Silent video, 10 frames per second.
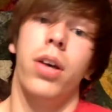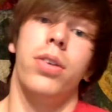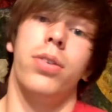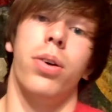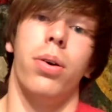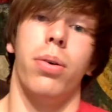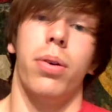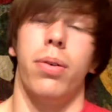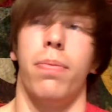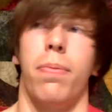
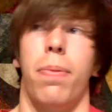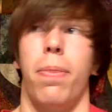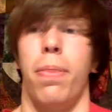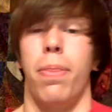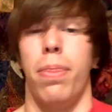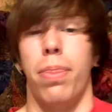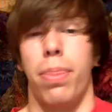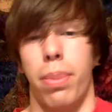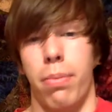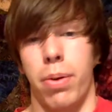So
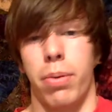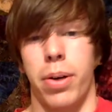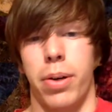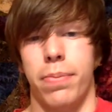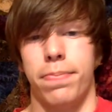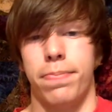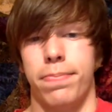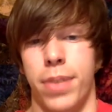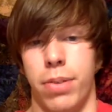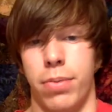the big wheel,
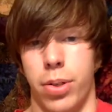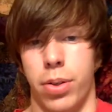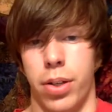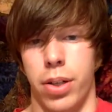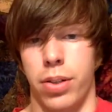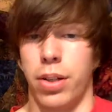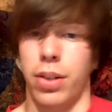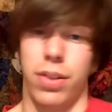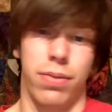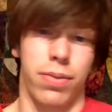didn't record it, didn't
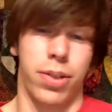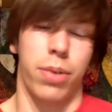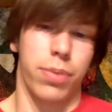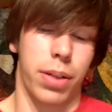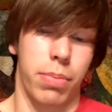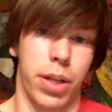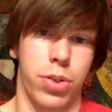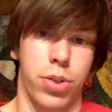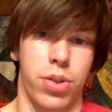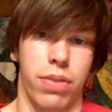take
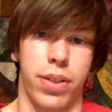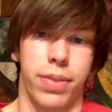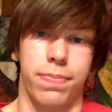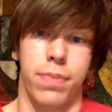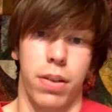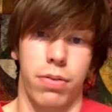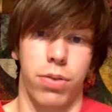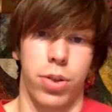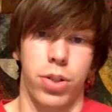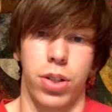pictures of it,
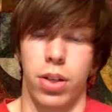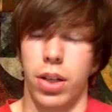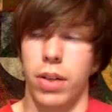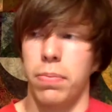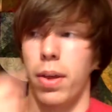unfortunately.